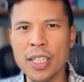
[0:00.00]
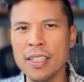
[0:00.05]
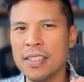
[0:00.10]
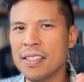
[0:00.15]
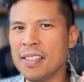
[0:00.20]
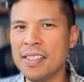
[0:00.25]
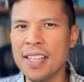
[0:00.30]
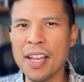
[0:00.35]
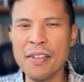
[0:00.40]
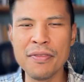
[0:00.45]
it's
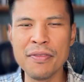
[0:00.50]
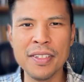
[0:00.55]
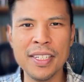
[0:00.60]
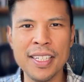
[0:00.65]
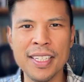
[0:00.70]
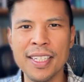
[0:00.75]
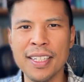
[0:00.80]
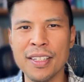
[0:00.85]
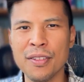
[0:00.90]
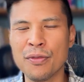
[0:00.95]

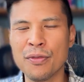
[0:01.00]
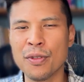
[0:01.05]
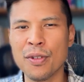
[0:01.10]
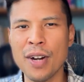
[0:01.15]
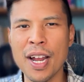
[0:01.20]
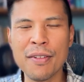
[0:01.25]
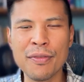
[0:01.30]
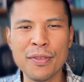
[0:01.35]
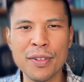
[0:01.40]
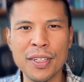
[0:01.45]
definite and
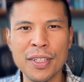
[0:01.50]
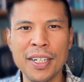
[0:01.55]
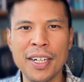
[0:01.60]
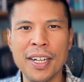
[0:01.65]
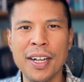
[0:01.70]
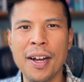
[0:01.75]
forever,